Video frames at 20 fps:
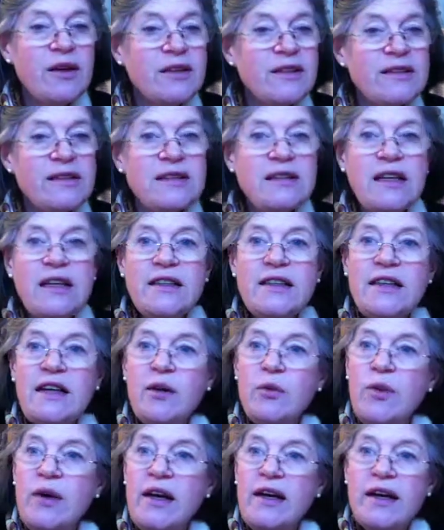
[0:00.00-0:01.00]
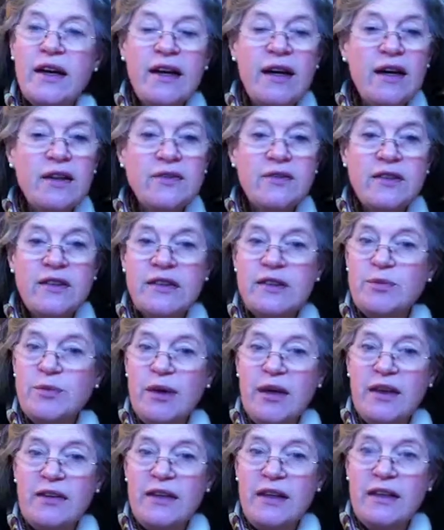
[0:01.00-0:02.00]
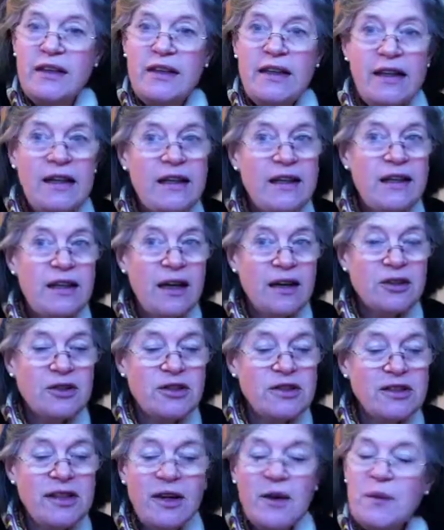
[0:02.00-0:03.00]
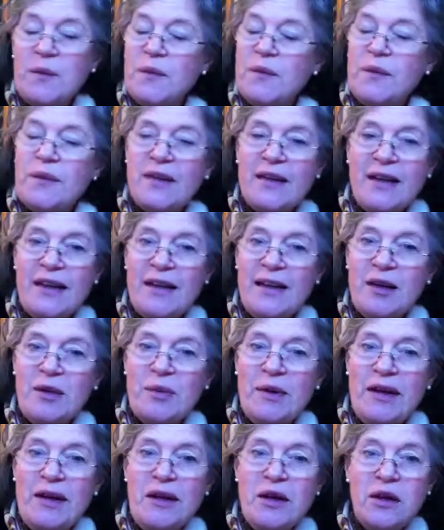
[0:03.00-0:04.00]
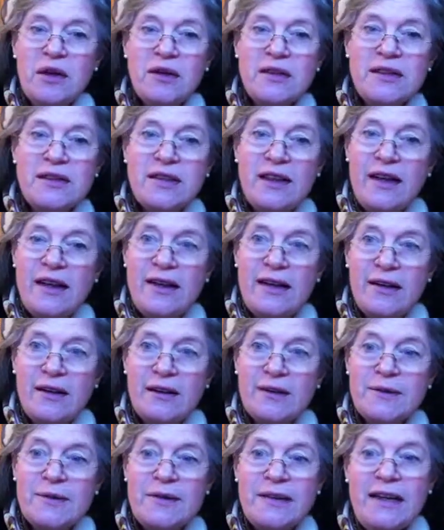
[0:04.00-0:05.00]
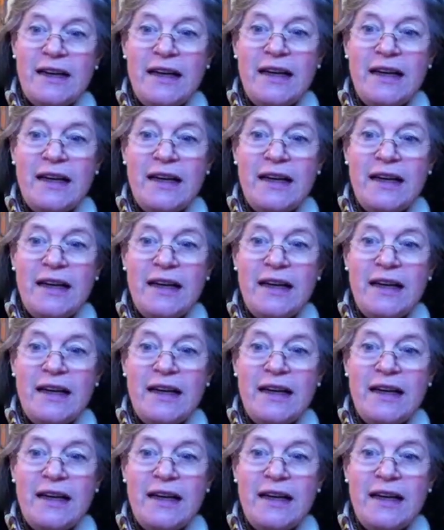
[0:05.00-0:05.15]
because it's Sunday and we're going up for this birthday lunch, so there'll be lots going on.